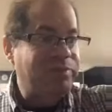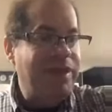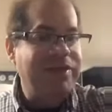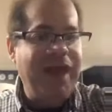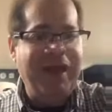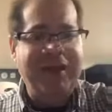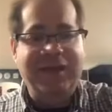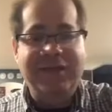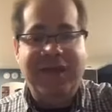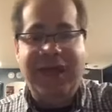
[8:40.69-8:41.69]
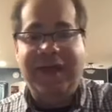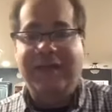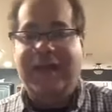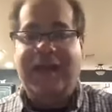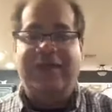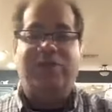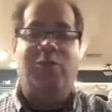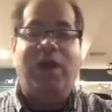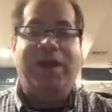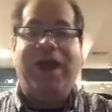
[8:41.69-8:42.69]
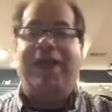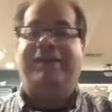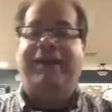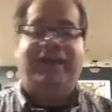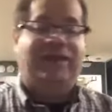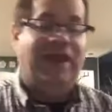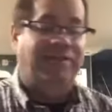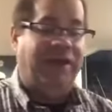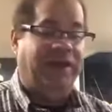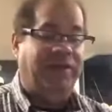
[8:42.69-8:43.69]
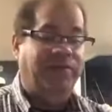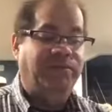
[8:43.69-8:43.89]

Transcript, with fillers: That is, that, that is one hot ticket, that pink.